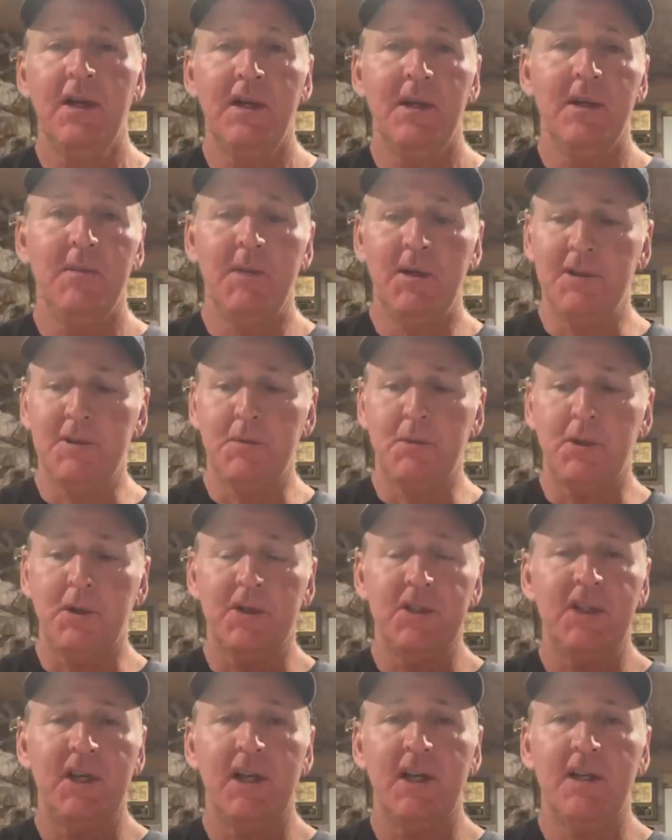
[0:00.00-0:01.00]
much
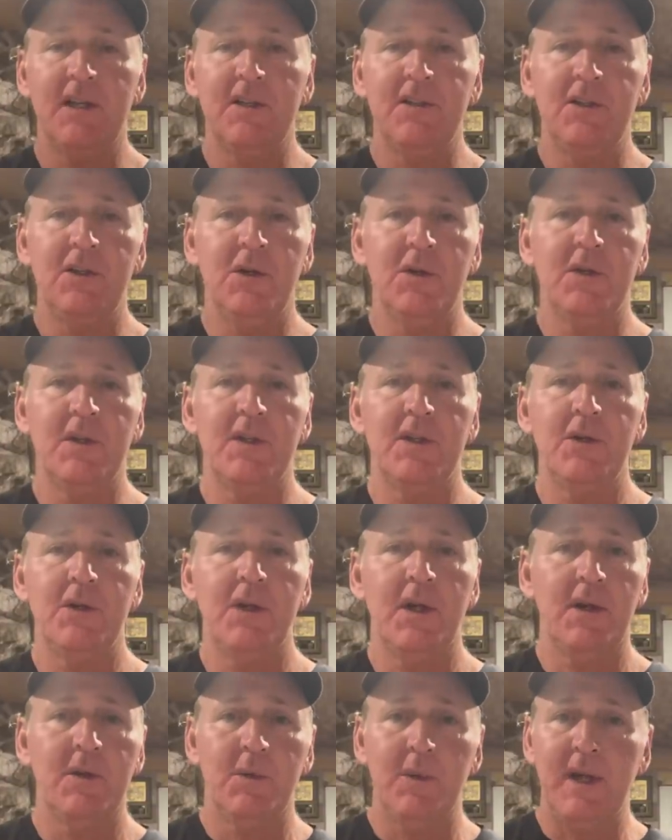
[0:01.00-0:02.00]
appreciated. You
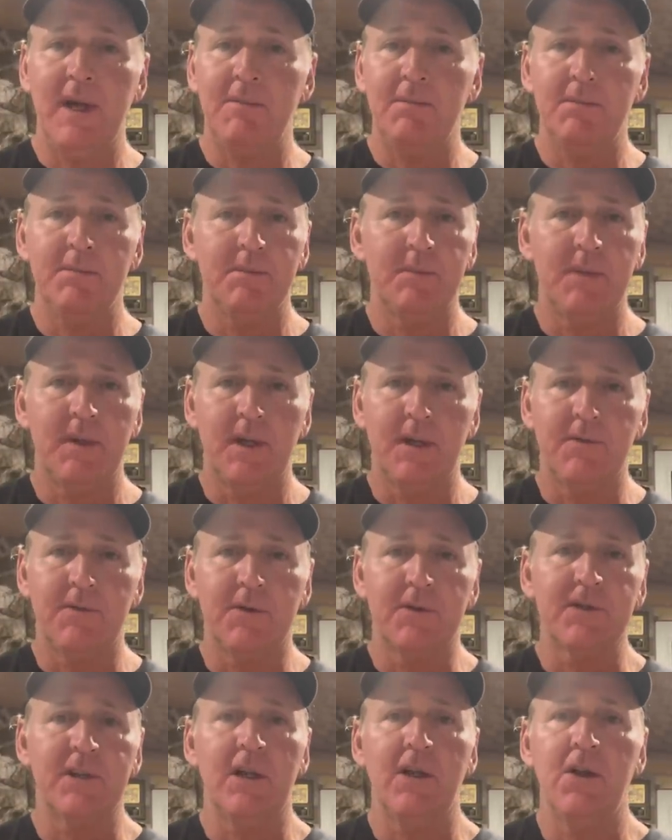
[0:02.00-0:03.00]
know, we have them for
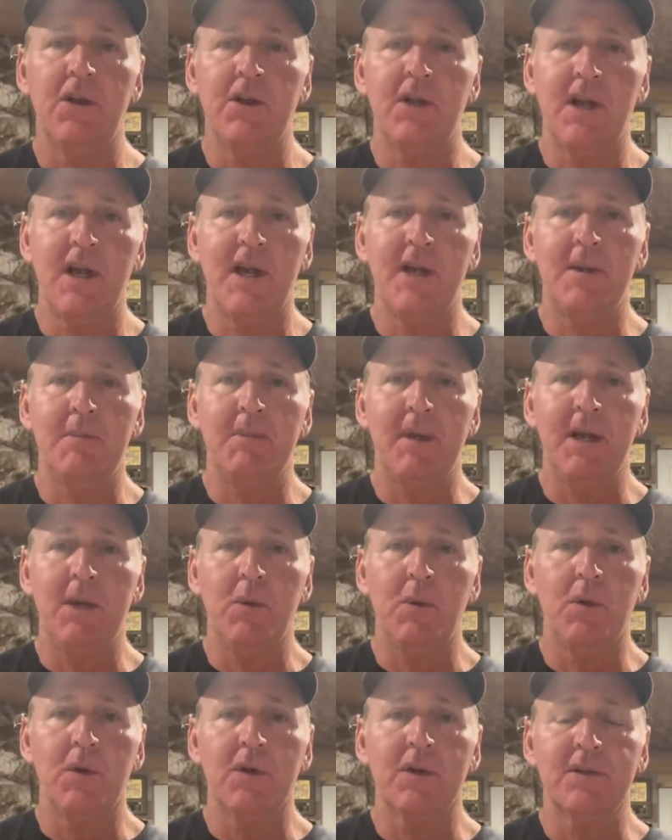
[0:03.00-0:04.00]
sale online at
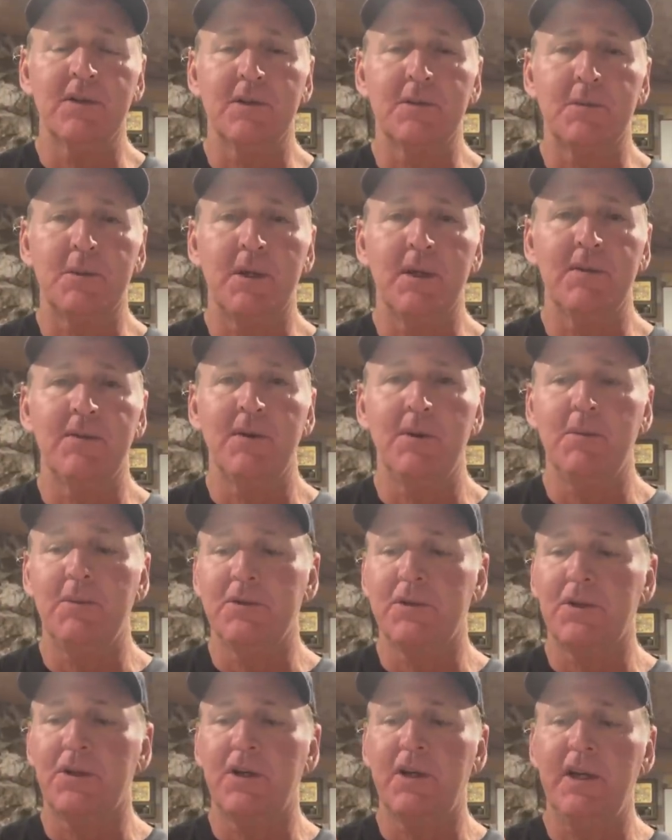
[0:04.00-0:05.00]
Baitworks in Springfield,
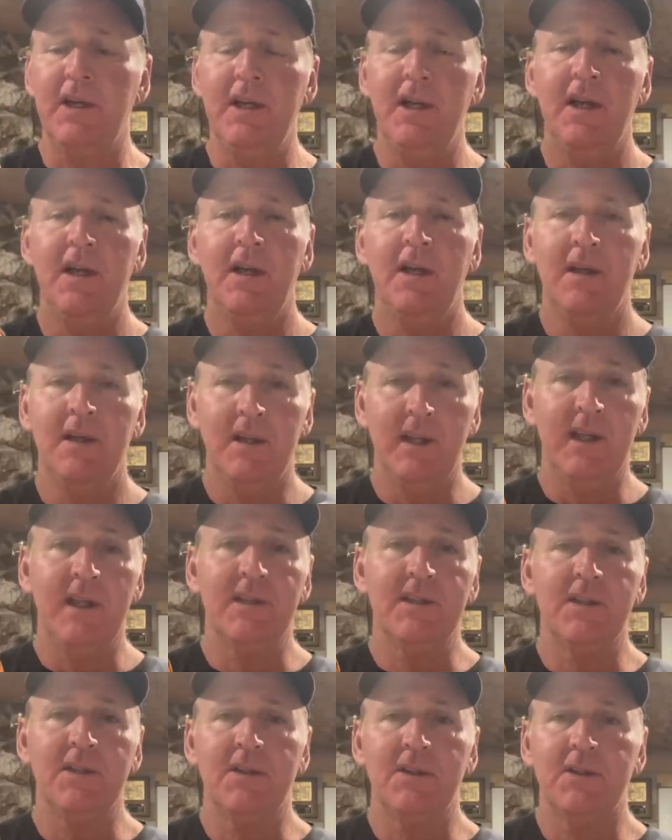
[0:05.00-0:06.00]
Missouri.
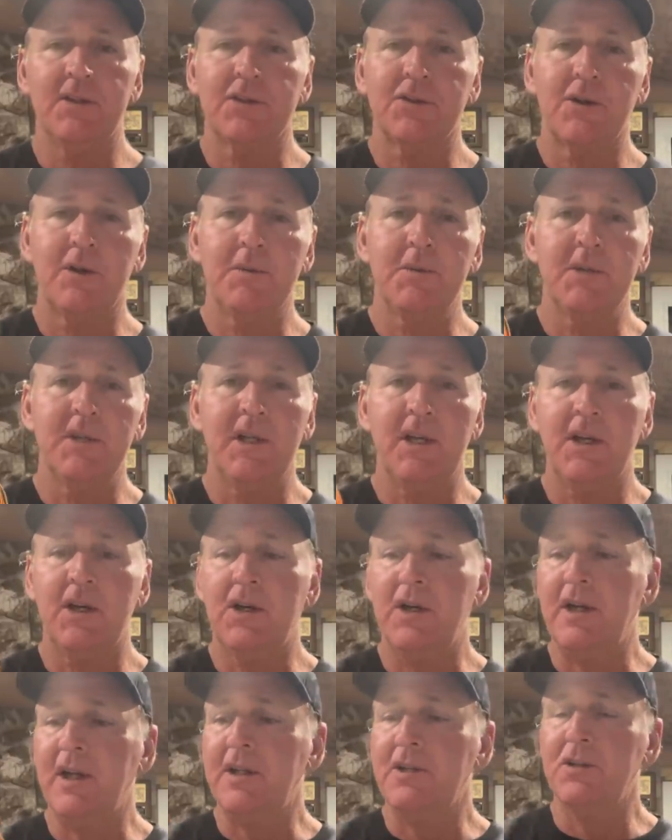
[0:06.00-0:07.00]
Links in the description here.
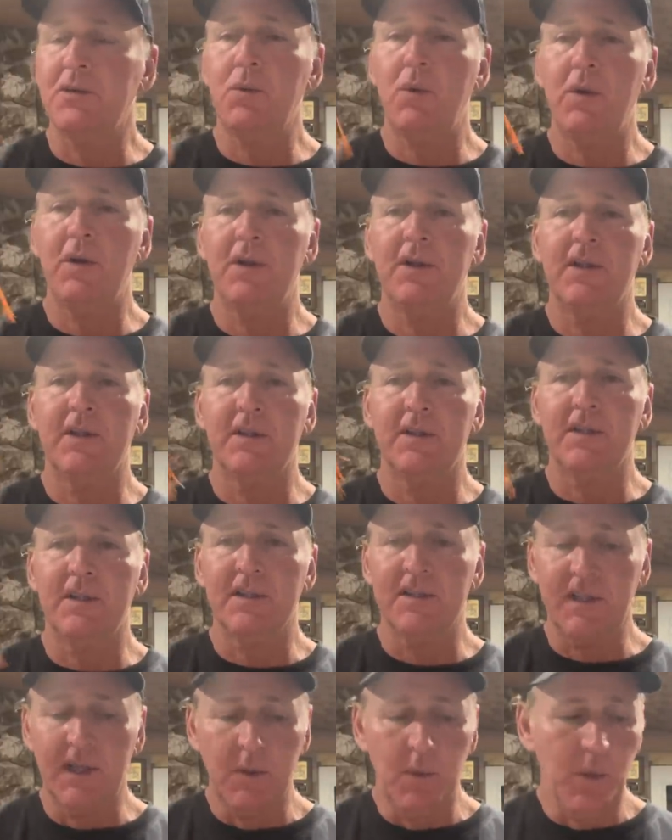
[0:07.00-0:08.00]
And I just wanted to
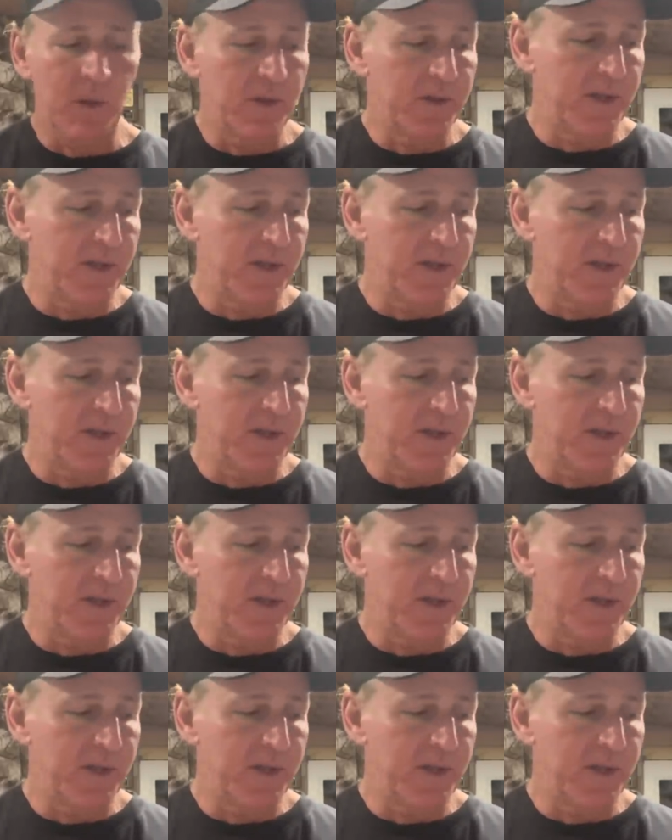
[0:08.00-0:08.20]
say one